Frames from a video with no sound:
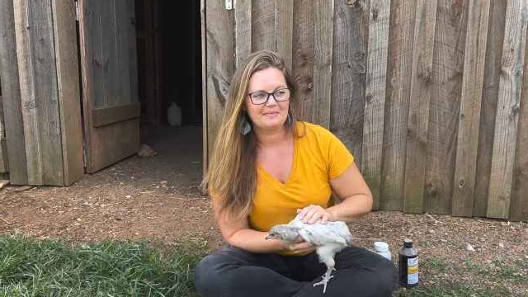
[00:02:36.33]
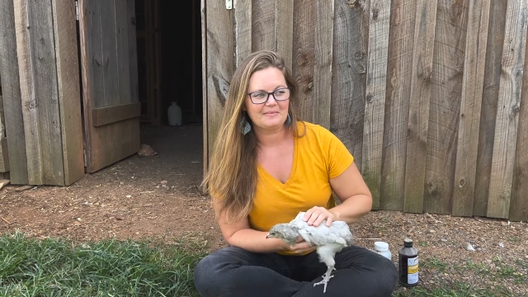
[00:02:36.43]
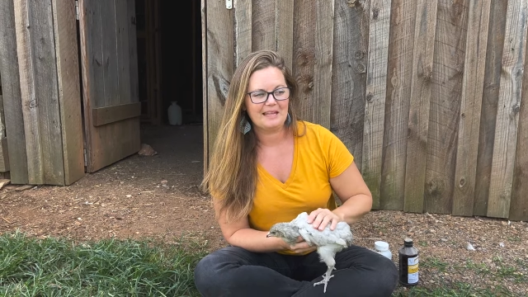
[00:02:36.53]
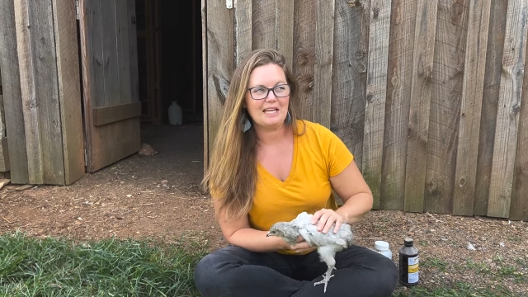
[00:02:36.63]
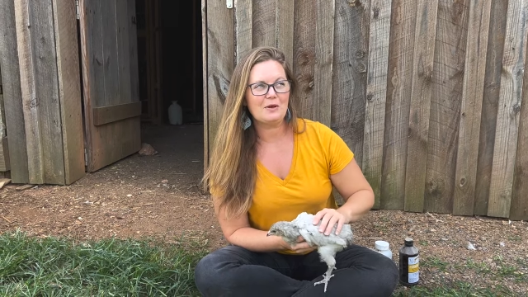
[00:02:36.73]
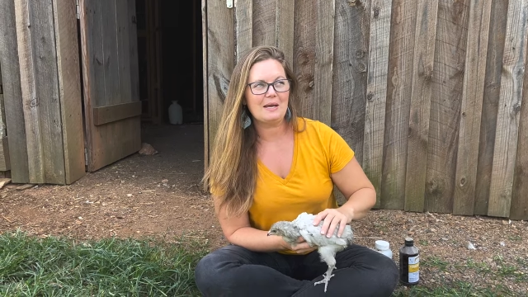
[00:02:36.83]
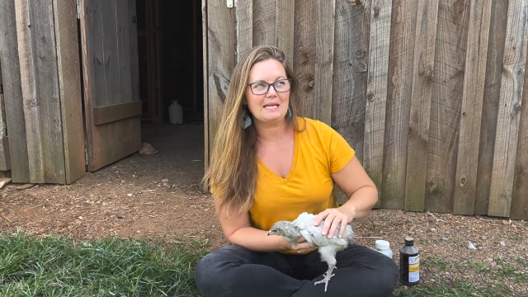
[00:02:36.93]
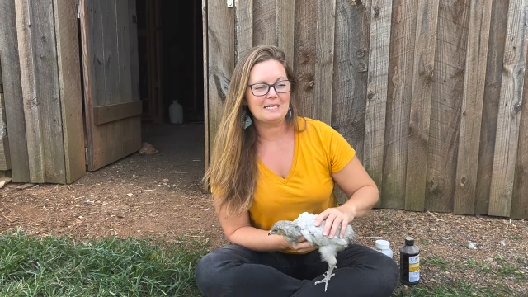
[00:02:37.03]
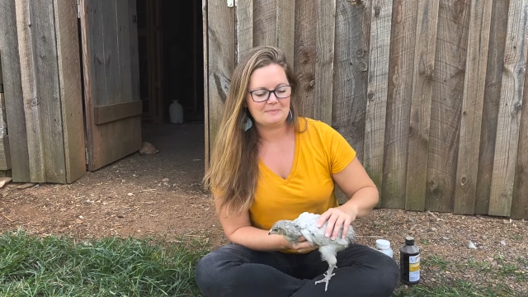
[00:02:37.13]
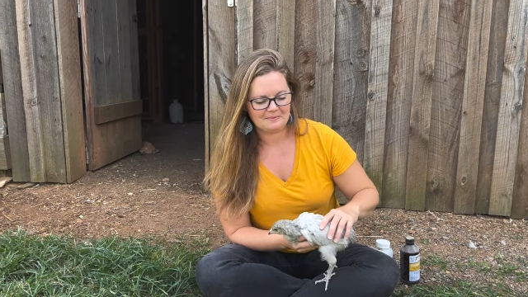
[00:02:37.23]
Thank you,
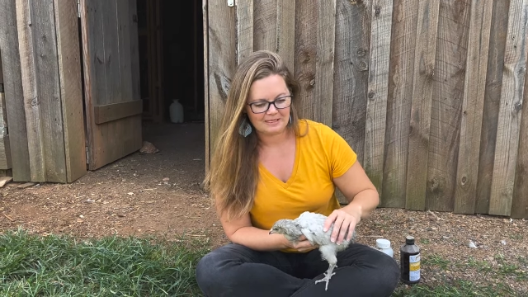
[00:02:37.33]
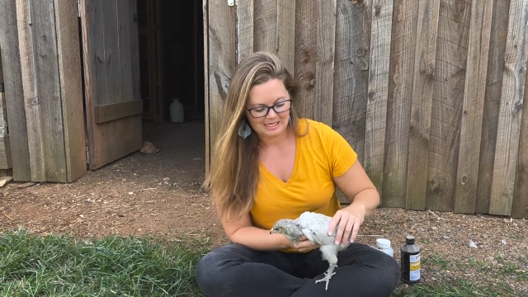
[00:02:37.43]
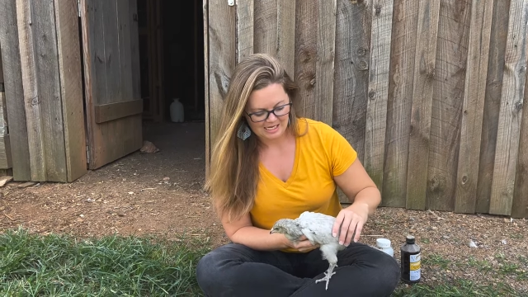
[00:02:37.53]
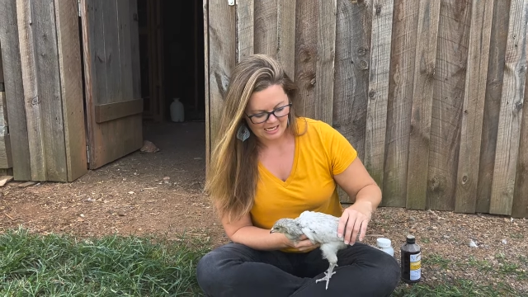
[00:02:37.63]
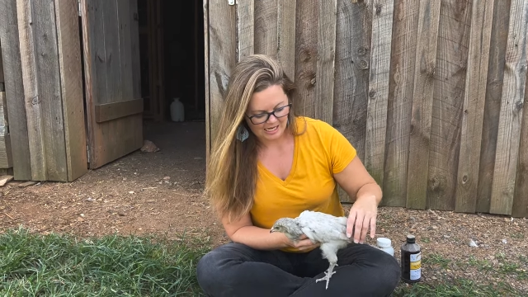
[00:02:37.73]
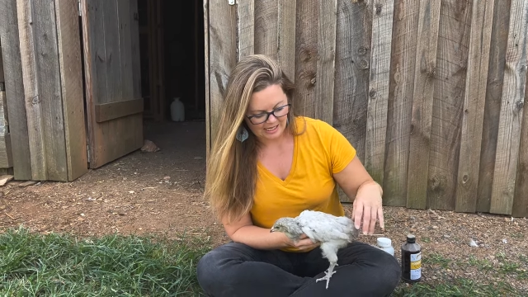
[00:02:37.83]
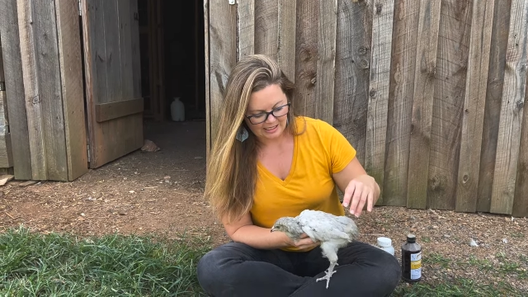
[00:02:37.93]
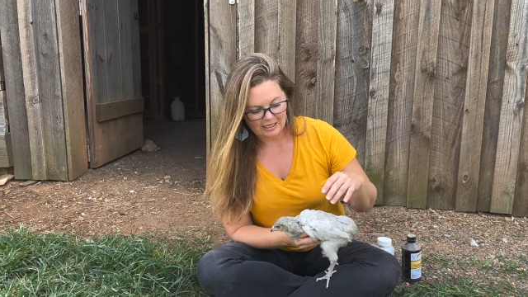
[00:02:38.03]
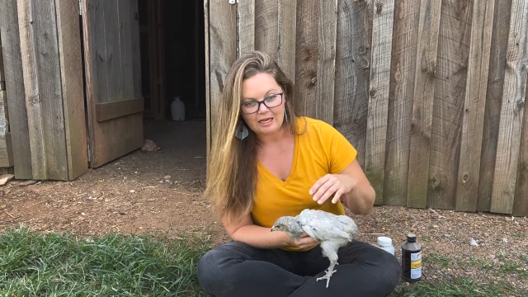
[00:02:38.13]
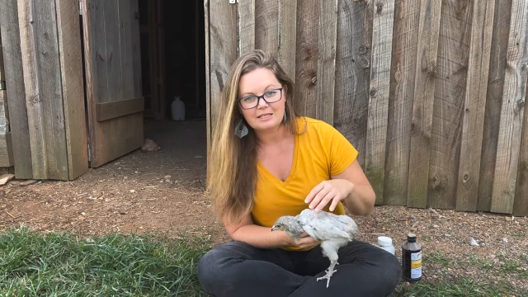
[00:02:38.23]
Andy.
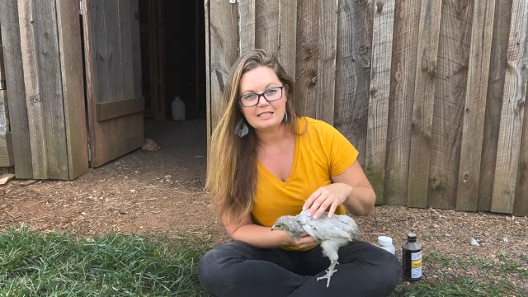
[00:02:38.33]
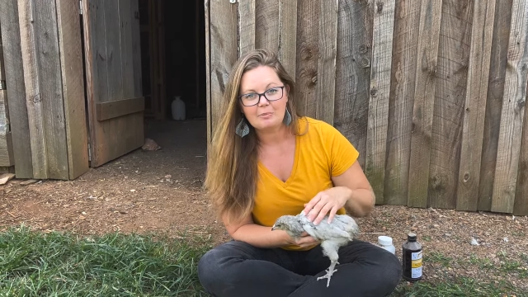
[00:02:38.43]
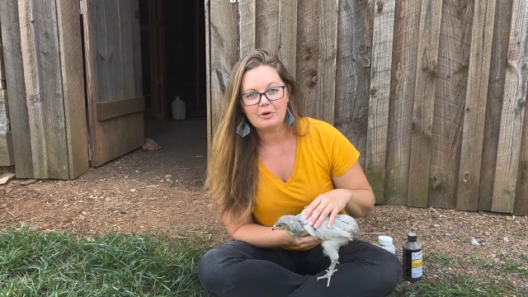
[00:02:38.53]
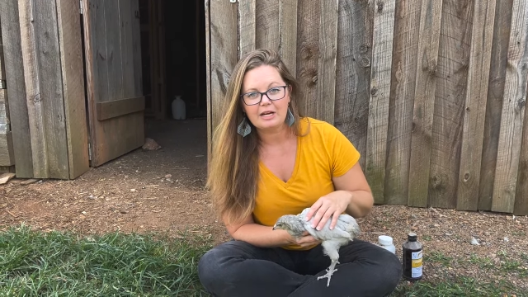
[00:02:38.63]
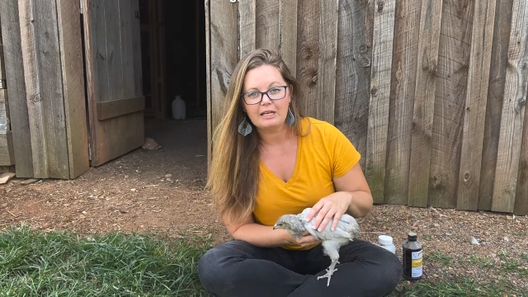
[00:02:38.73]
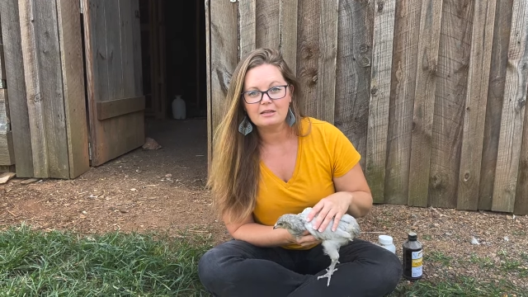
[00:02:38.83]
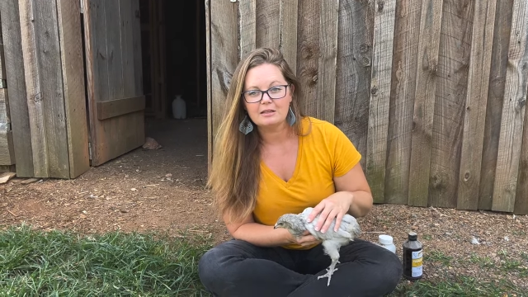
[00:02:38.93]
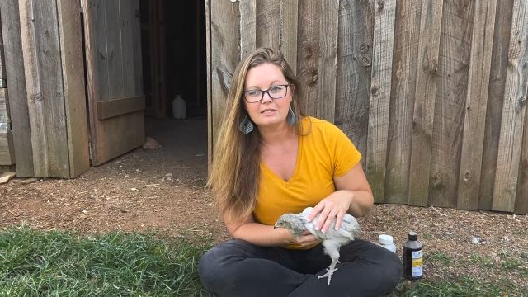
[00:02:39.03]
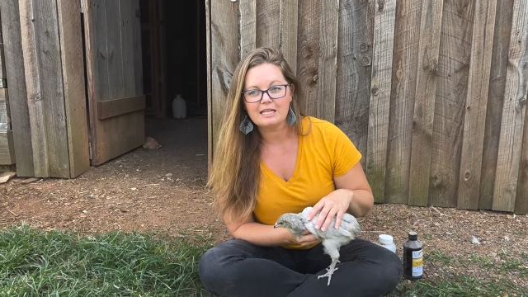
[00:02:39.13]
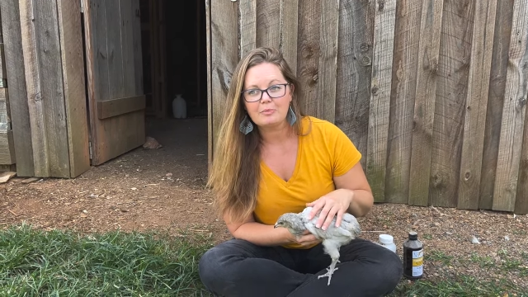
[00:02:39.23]
And separating
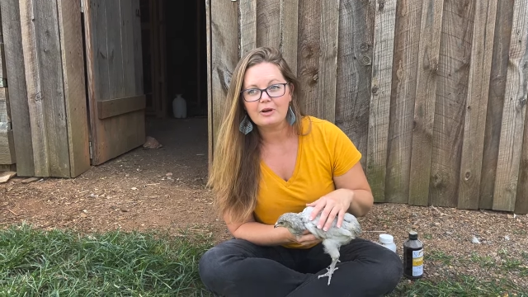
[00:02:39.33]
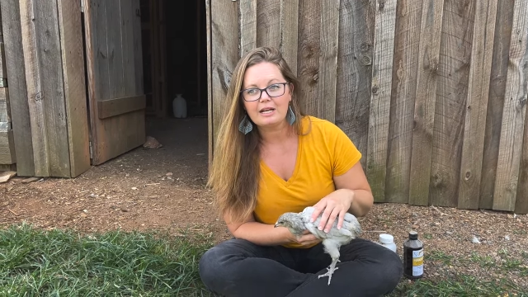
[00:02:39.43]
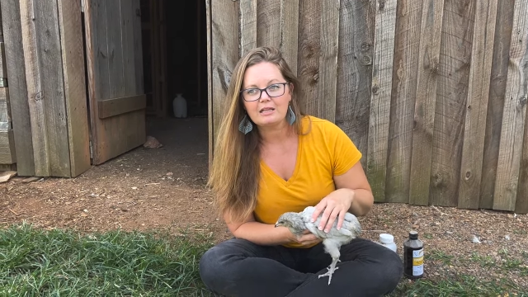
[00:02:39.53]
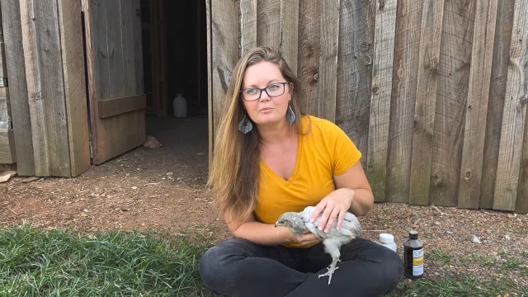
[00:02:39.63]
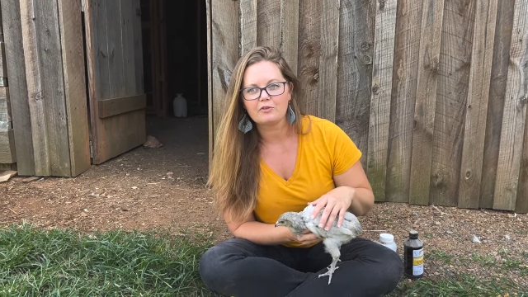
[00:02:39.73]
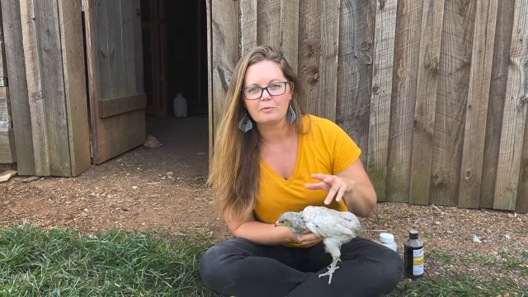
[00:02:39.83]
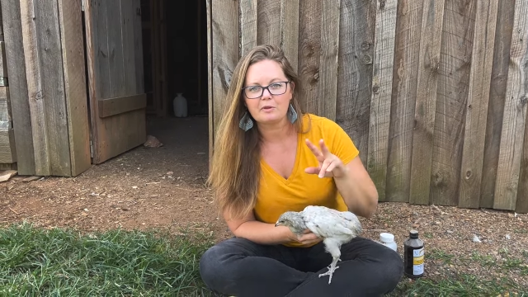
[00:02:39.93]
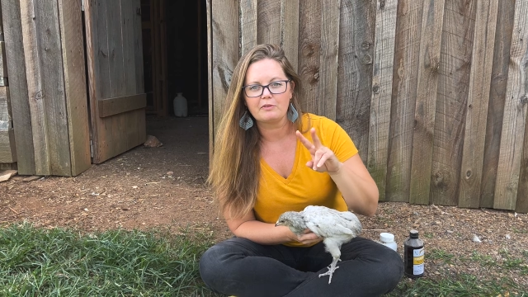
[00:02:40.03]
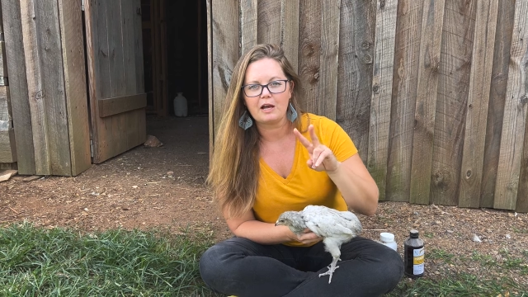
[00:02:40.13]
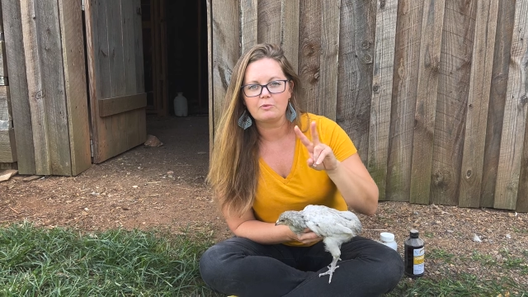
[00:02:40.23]
them from the
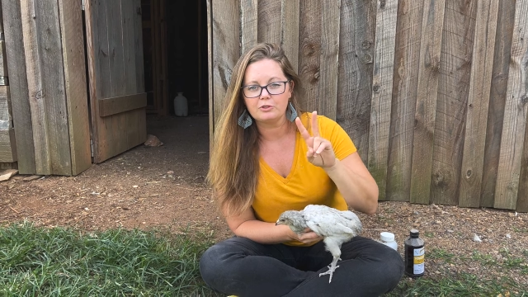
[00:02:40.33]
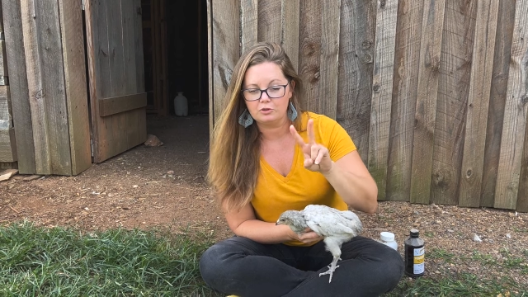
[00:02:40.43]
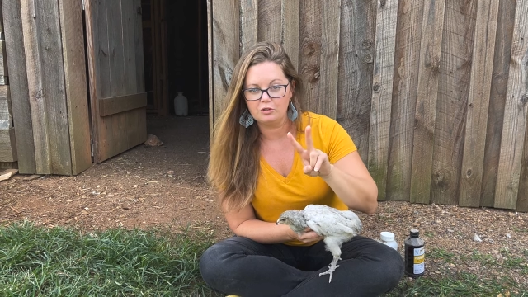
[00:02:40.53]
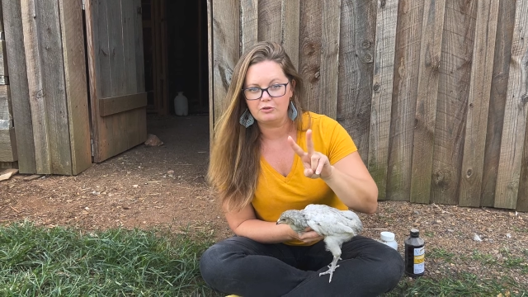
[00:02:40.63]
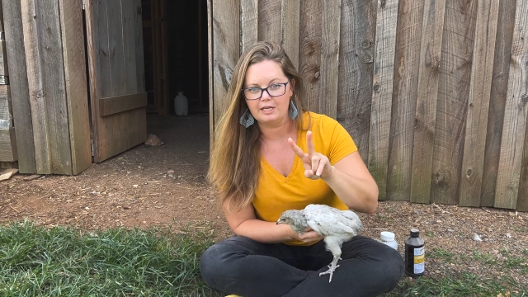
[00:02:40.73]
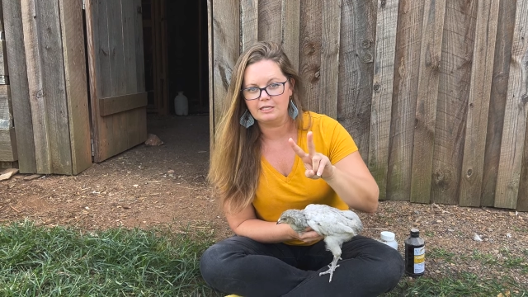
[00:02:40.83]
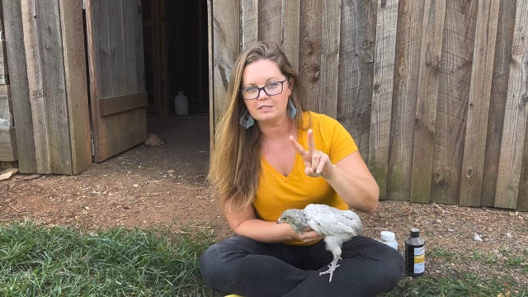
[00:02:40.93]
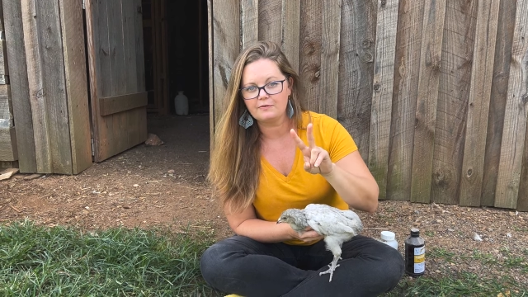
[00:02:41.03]
flock will do two things.